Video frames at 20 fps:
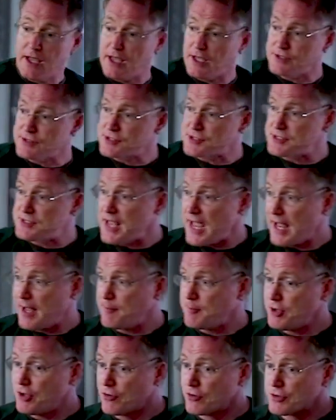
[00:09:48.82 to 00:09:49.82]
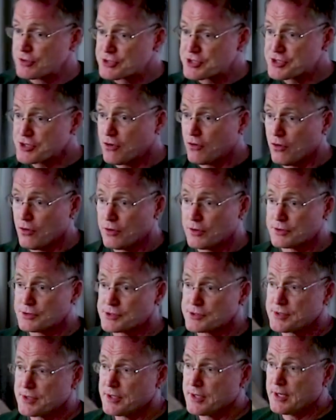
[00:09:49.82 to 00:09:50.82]
is damn your
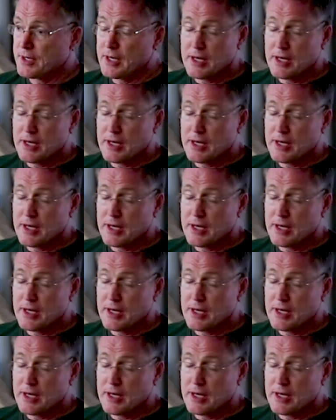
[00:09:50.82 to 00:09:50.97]
souls.